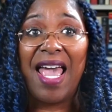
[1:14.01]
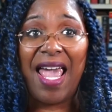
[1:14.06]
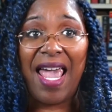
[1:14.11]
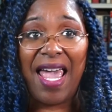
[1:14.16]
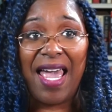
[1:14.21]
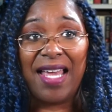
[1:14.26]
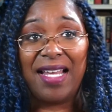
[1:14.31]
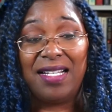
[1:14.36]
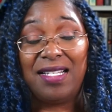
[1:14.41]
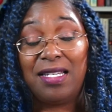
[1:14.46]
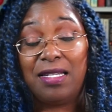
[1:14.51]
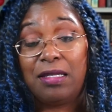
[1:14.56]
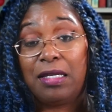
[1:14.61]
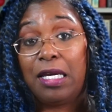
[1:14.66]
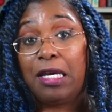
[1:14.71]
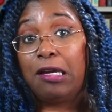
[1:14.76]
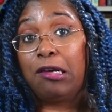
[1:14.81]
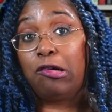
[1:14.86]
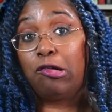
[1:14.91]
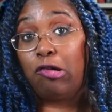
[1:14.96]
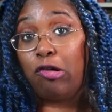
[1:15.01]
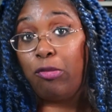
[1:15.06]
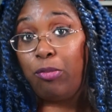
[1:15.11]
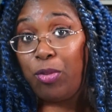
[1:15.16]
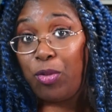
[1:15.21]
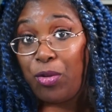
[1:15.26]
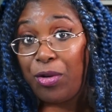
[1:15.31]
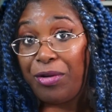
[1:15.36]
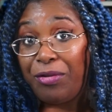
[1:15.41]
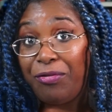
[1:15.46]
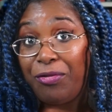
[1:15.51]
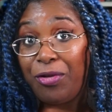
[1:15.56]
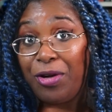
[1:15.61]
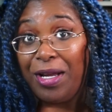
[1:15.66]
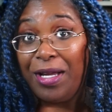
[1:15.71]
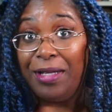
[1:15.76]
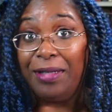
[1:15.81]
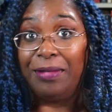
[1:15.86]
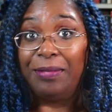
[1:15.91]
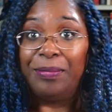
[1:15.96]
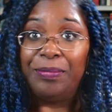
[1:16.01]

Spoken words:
and to get her a boyfriend.